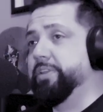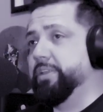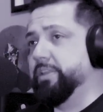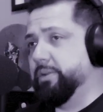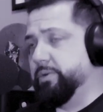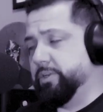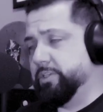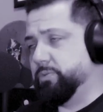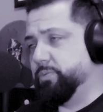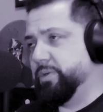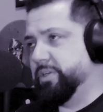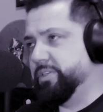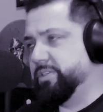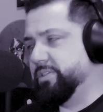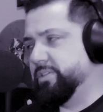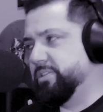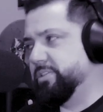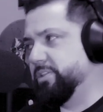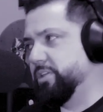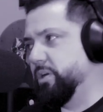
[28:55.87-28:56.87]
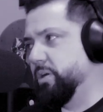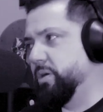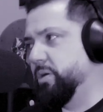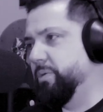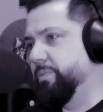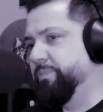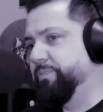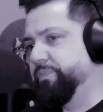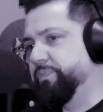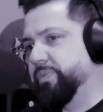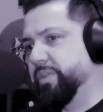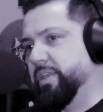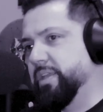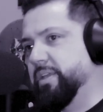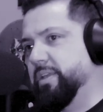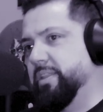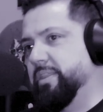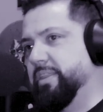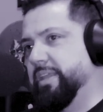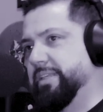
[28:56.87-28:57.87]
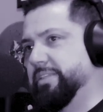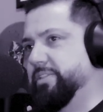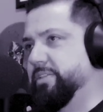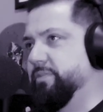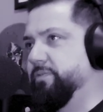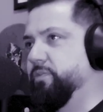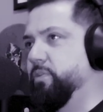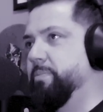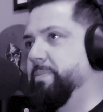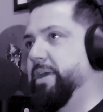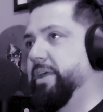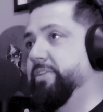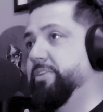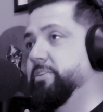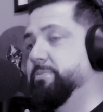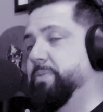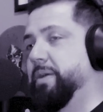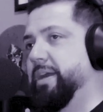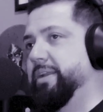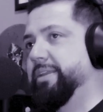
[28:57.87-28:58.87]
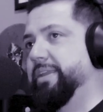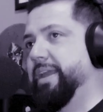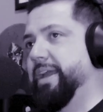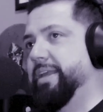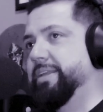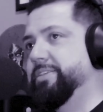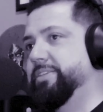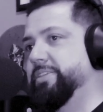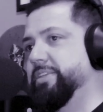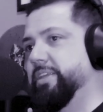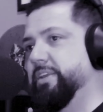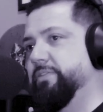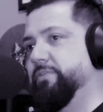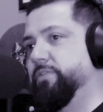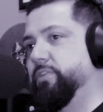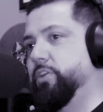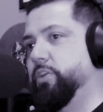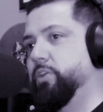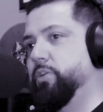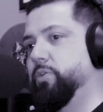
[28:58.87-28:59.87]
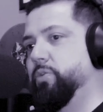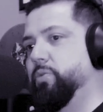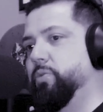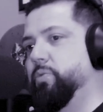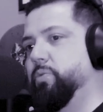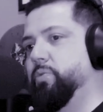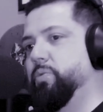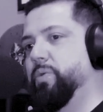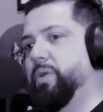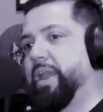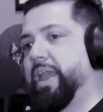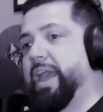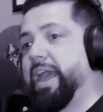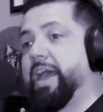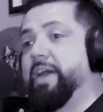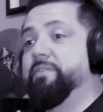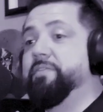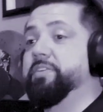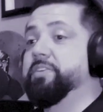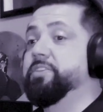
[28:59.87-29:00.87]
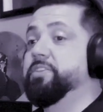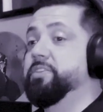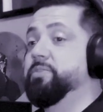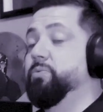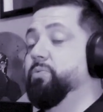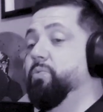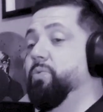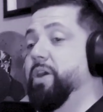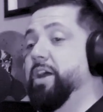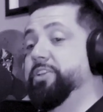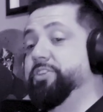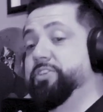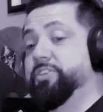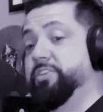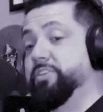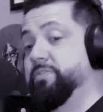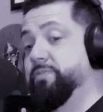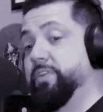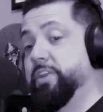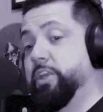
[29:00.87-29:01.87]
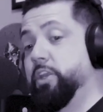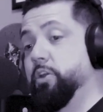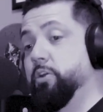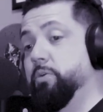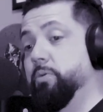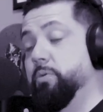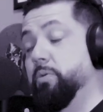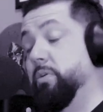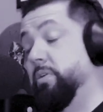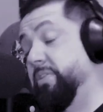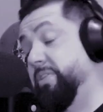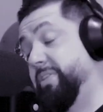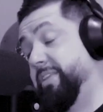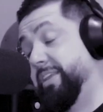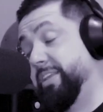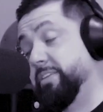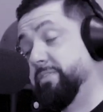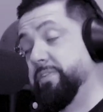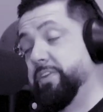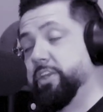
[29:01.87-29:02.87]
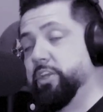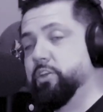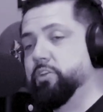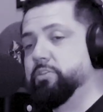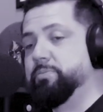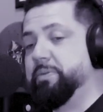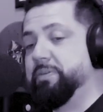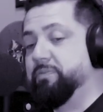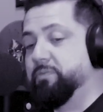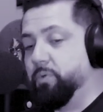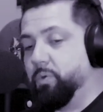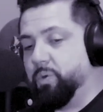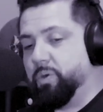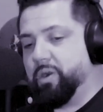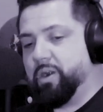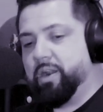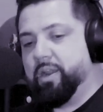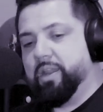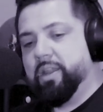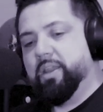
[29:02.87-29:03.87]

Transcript: the lyrics was. So that's the format of this podcast. If you haven't watched this video or these videos before,